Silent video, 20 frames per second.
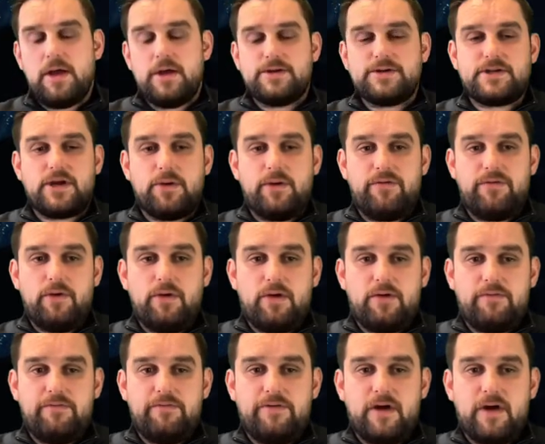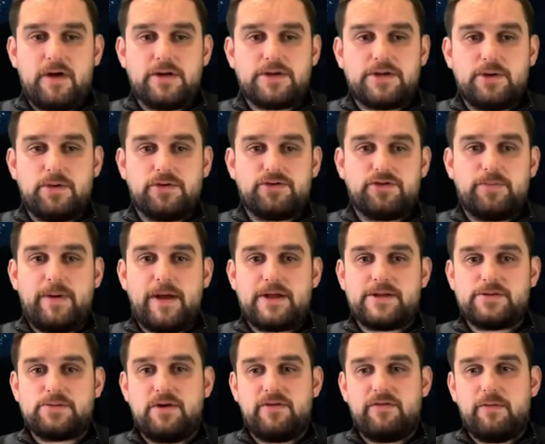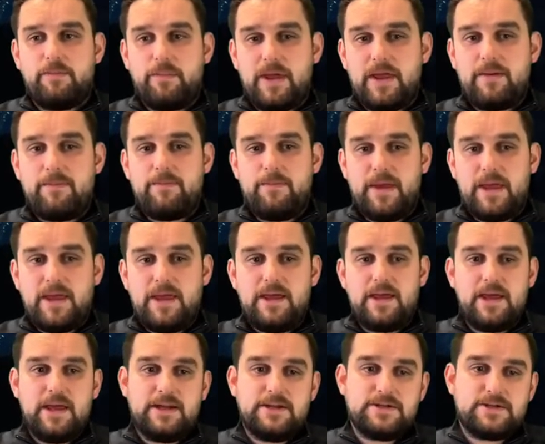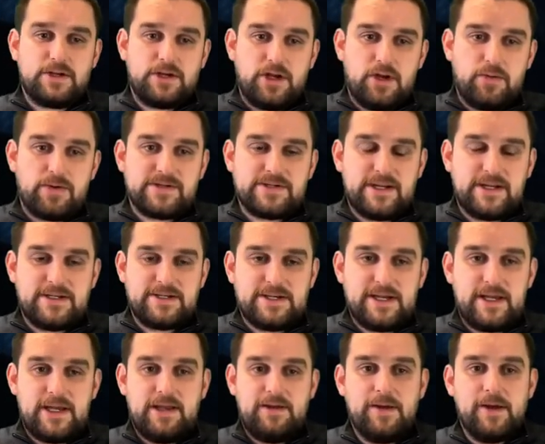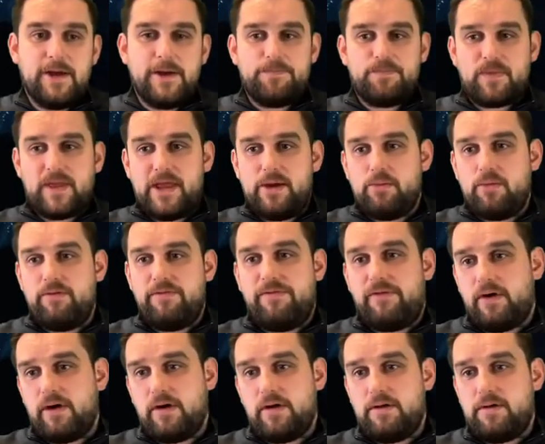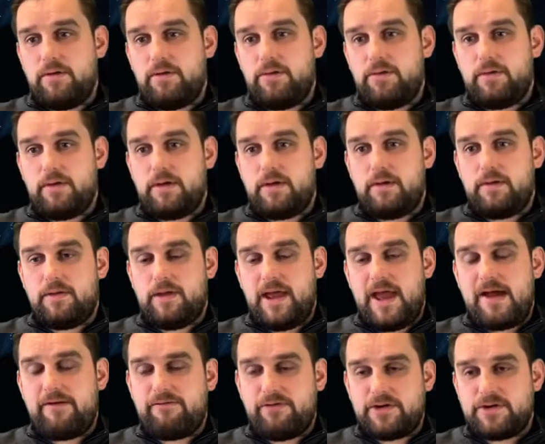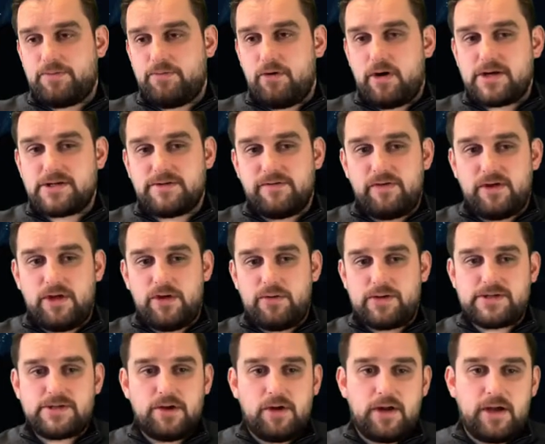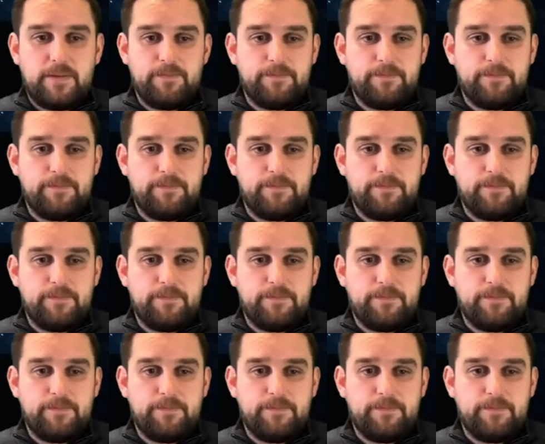So if you convert £200 worth of BNB into USDT, it will follow the average price of a US dollar.